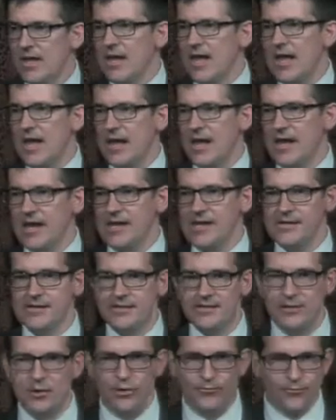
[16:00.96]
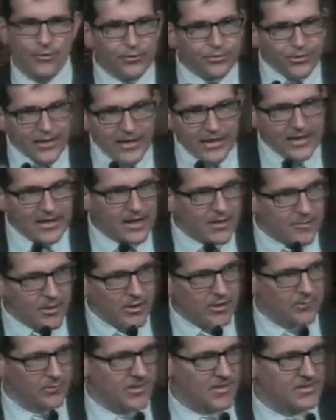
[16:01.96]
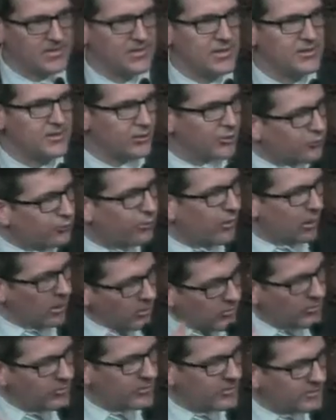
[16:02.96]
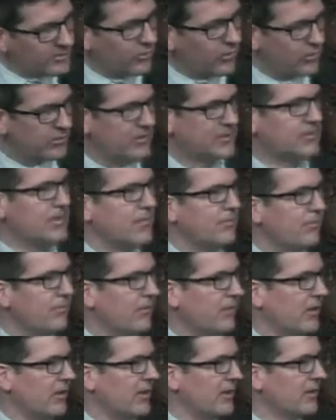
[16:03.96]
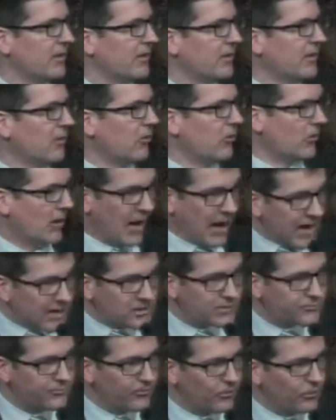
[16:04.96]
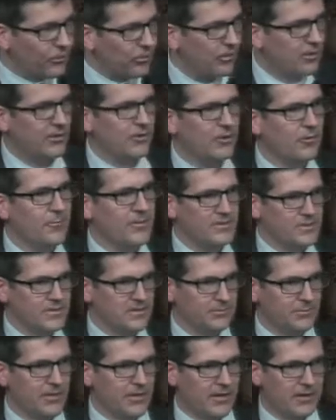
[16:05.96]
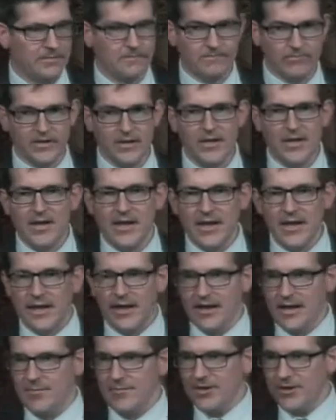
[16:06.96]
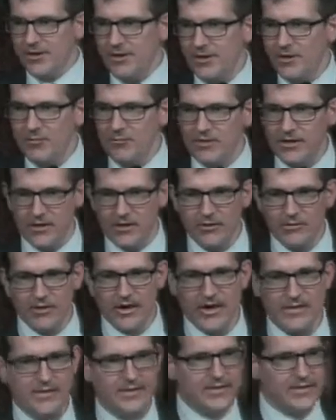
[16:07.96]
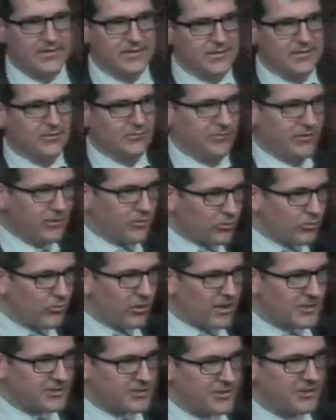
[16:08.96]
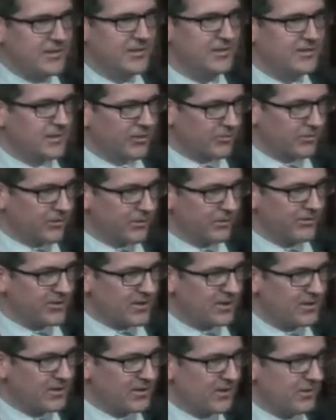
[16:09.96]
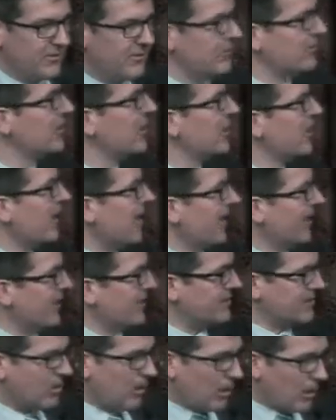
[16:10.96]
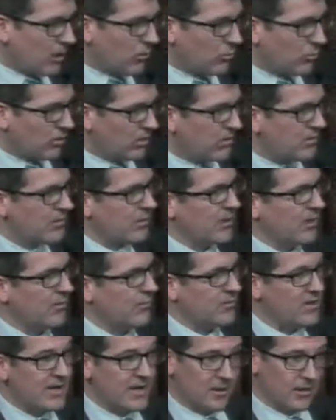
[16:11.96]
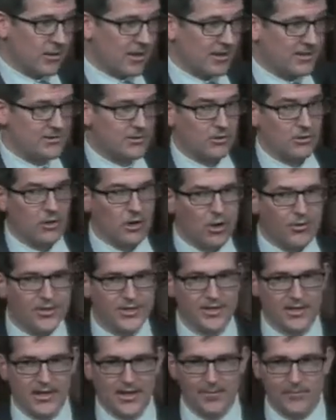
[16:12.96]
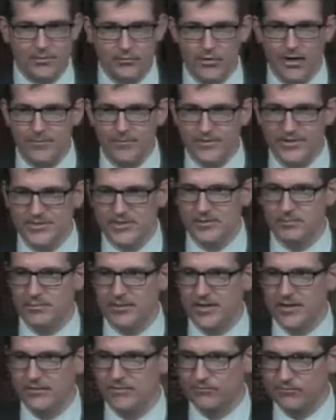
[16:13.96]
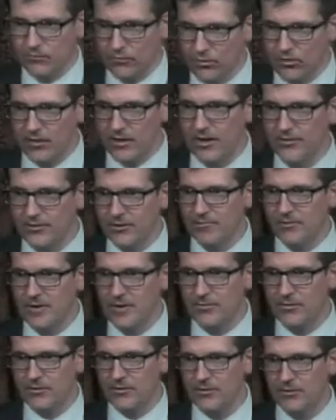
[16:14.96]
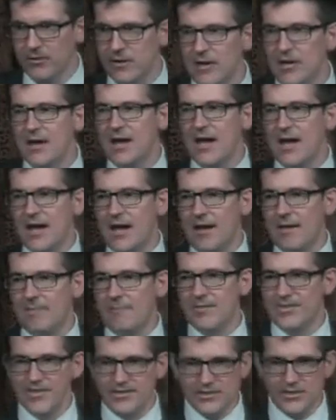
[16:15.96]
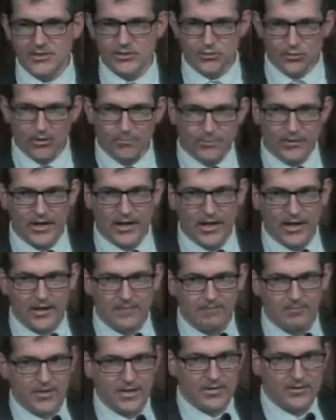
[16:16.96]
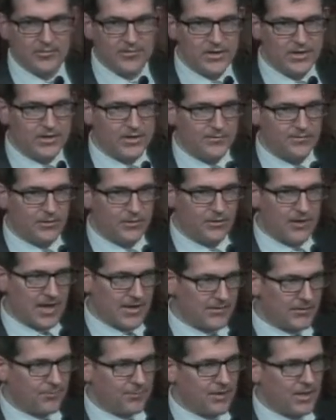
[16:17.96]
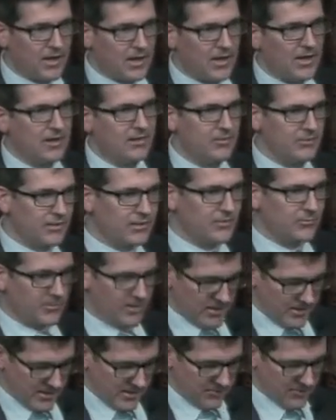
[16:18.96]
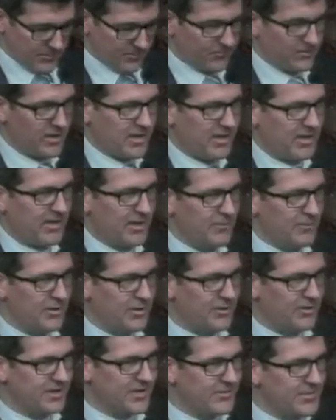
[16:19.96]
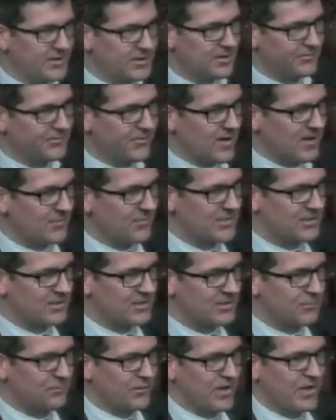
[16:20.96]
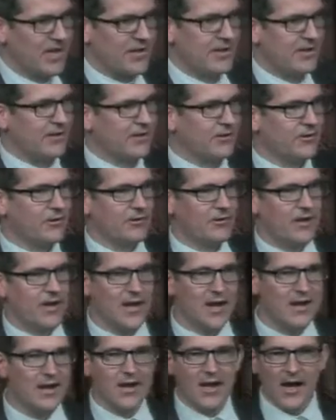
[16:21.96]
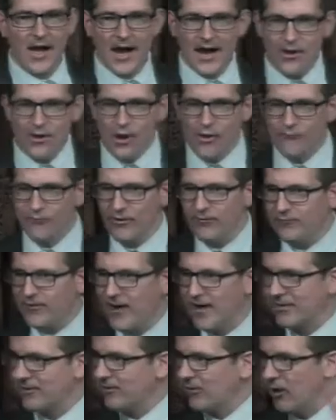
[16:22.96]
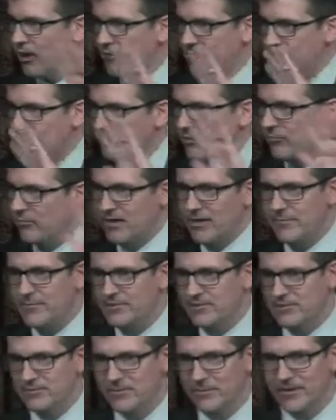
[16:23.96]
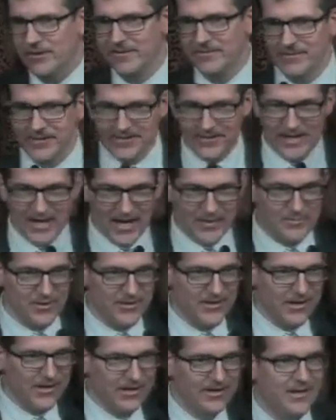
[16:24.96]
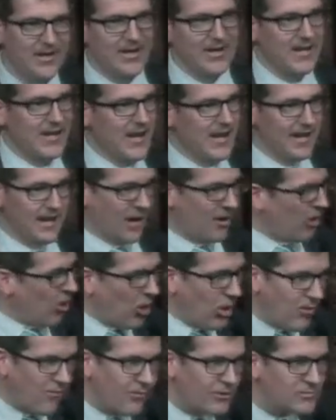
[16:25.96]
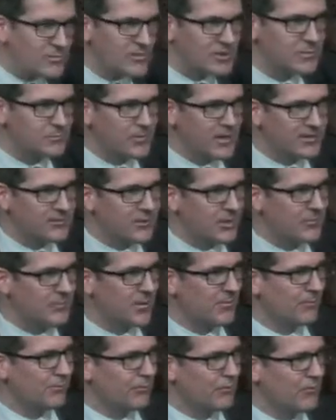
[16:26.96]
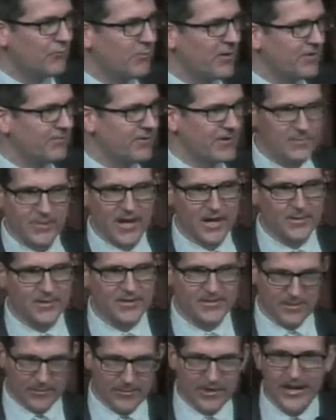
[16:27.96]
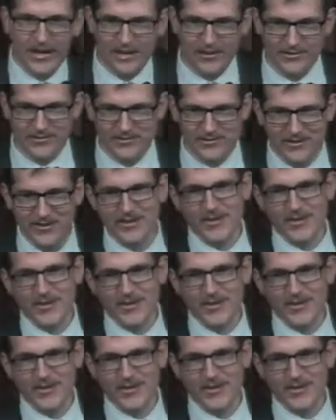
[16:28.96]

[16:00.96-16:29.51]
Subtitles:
And if you're thinking about a business, you've probably been told at some point or asked for your business plan. And I'm here to reiterate that this is a real question, and it's a real thing to do, and it's awkward. We get asked all the time to write business plans for other people, but this is your plan. And if you're going to have a plan, you need to write down your plan. And I'm here to demystify the business plan and encourage. I know for a fact that all of you can write a business plan. This can be done. And all of those business plans could be improved by feedback by somebody else.